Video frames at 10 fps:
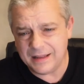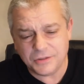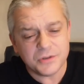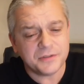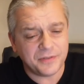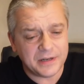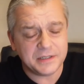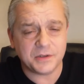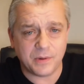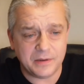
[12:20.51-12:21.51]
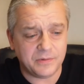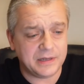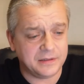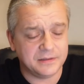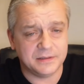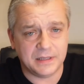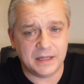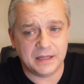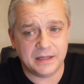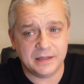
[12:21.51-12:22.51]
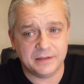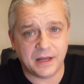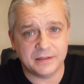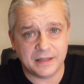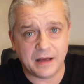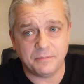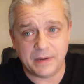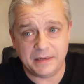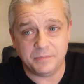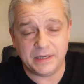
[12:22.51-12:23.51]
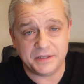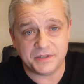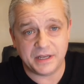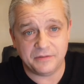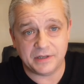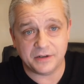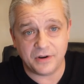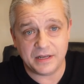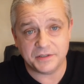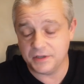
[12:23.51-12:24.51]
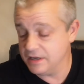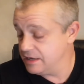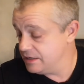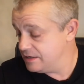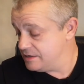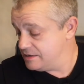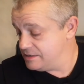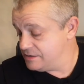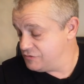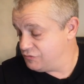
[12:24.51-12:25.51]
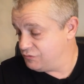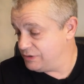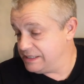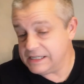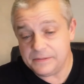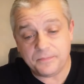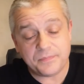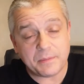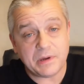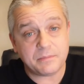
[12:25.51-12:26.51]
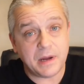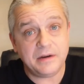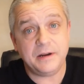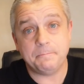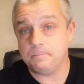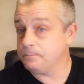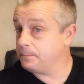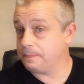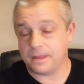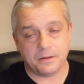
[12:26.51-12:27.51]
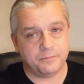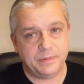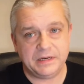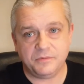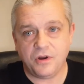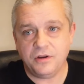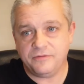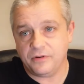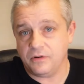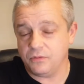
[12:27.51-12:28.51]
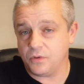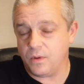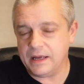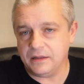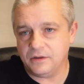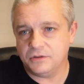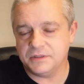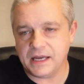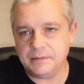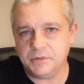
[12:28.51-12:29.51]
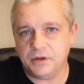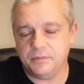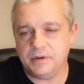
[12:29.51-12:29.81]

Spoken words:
It does finish quite well, and that might be its saving grace. But yeah, Mackmyra, been around for quite a long time now.